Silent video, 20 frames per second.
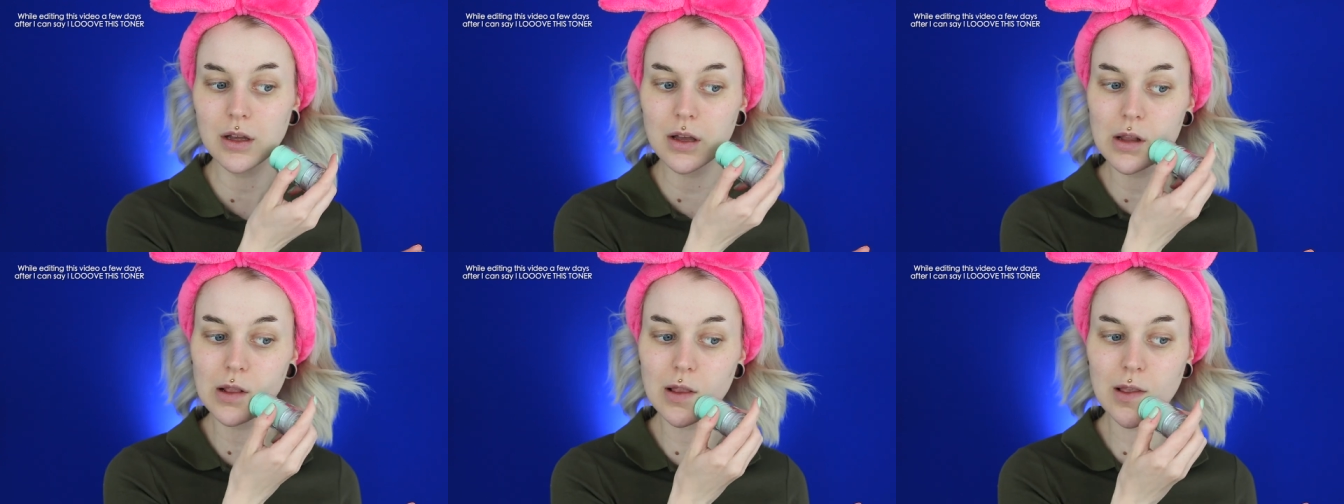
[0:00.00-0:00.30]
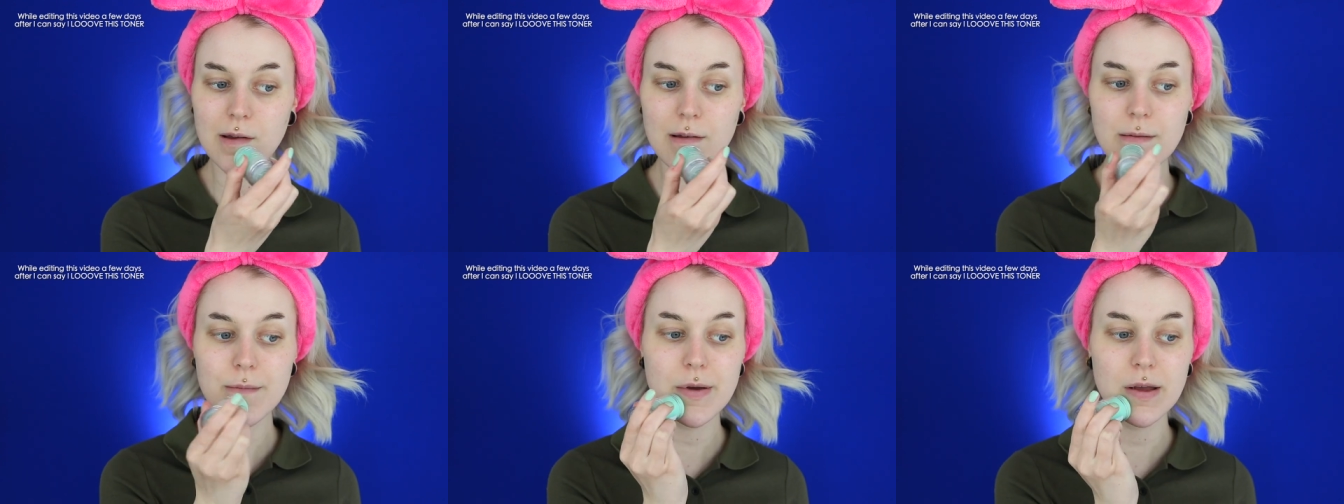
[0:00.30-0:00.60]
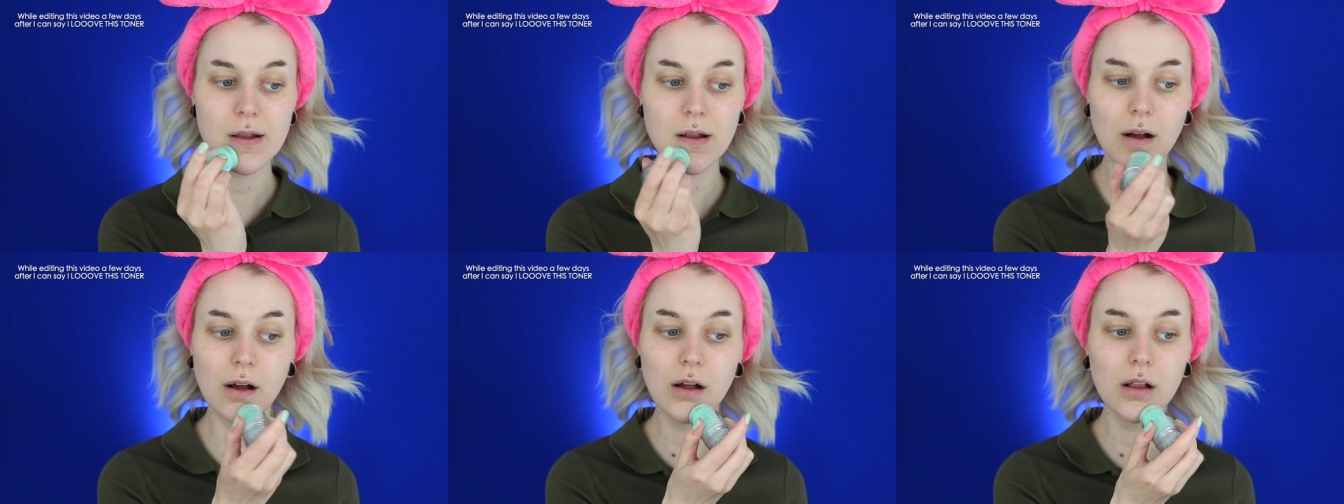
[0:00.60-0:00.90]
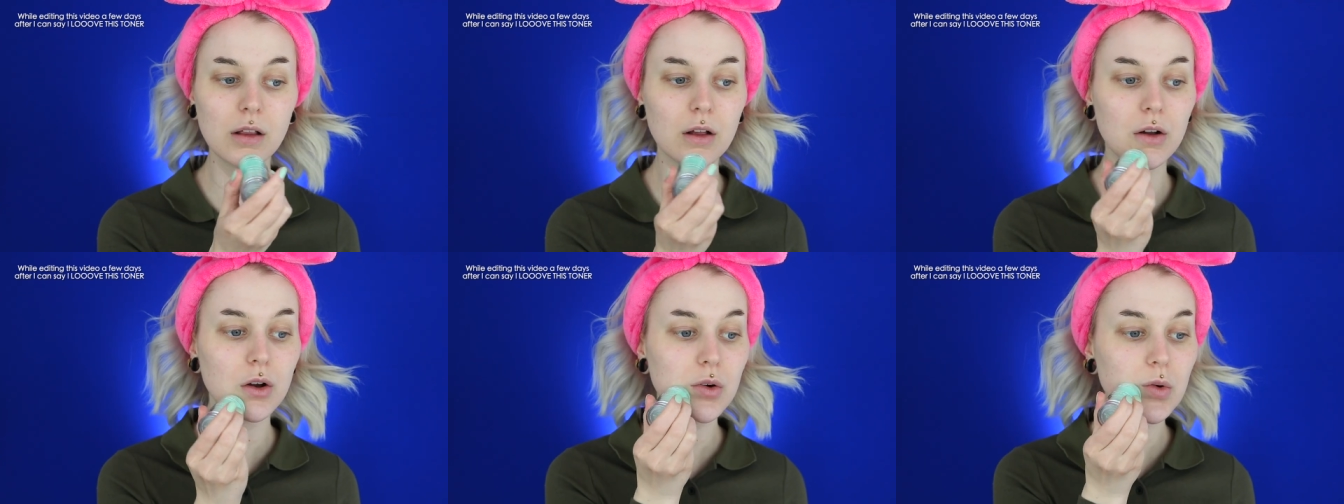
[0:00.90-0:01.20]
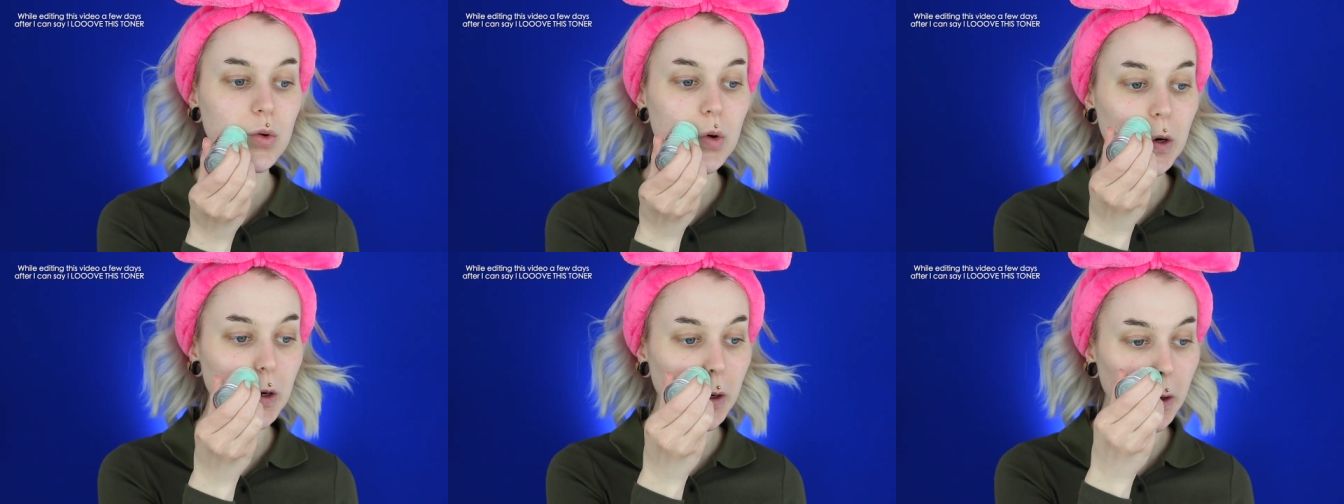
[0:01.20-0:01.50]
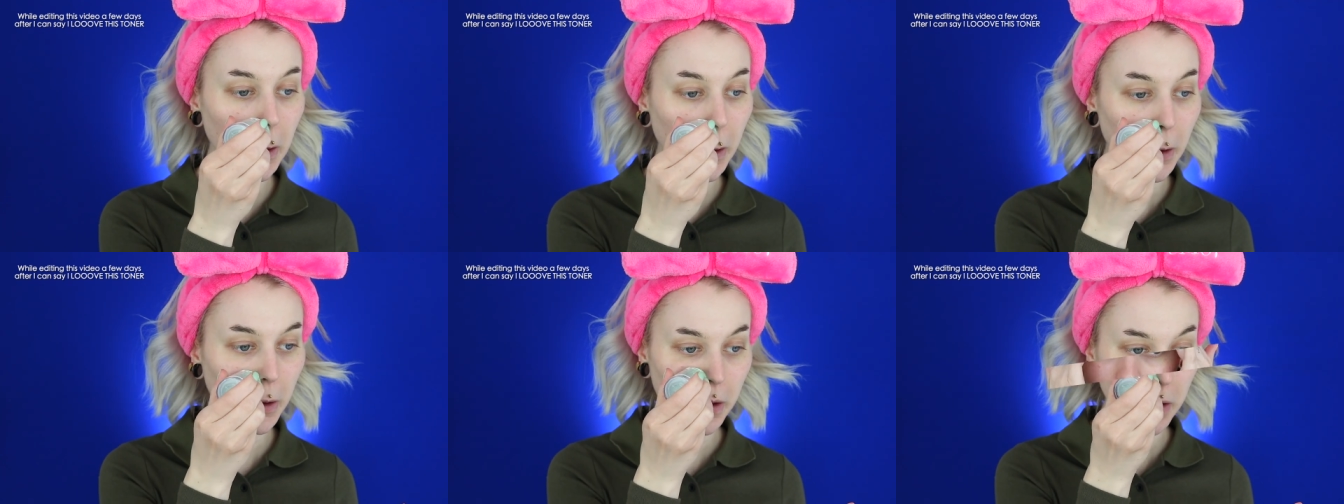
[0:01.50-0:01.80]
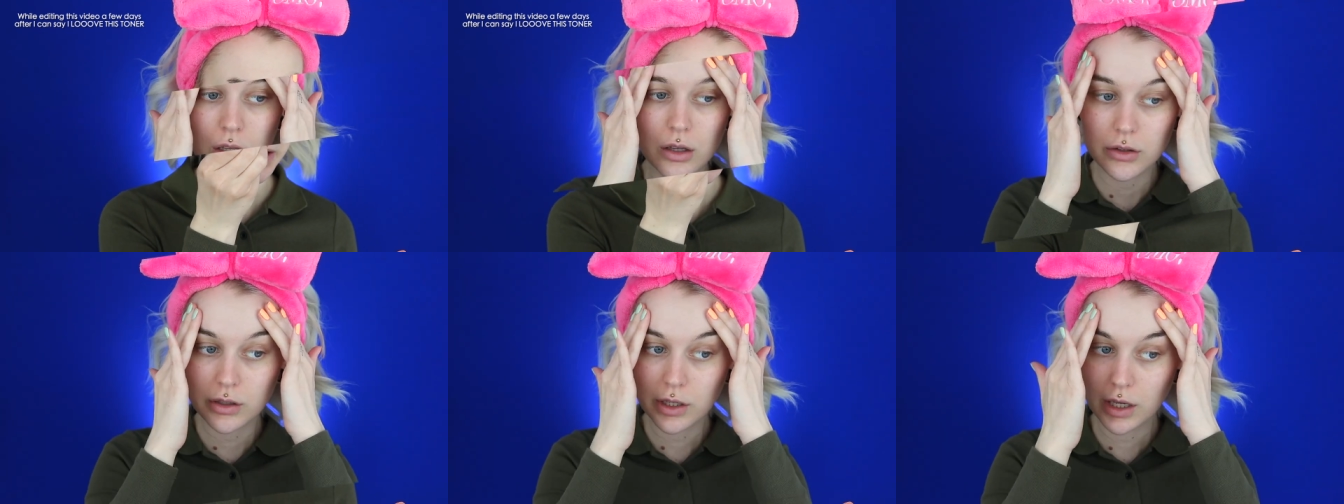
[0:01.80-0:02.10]
a little bit all over.
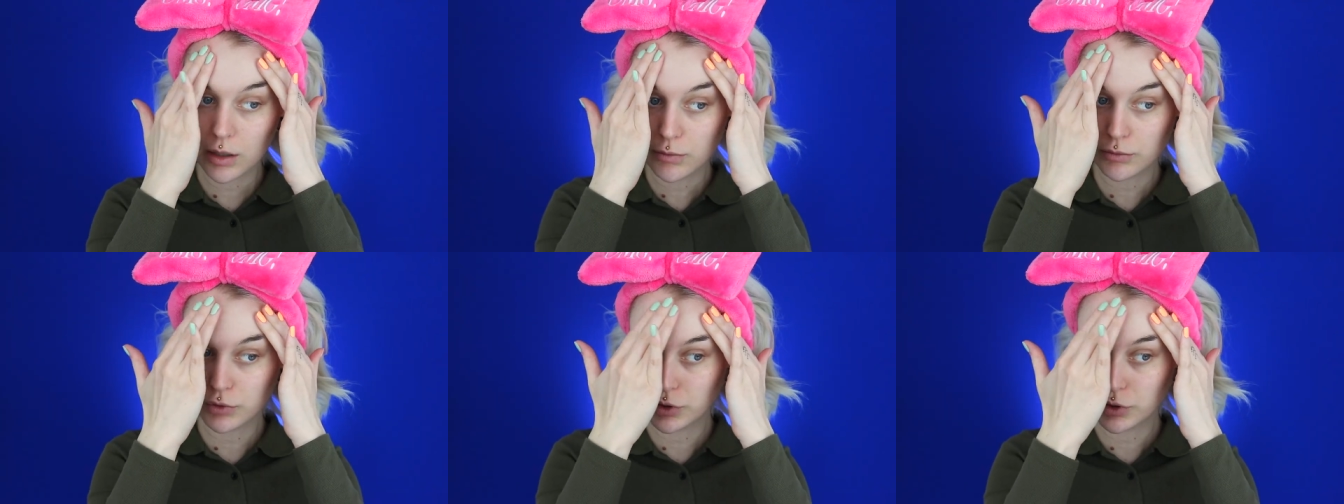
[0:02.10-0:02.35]
Okay, I'm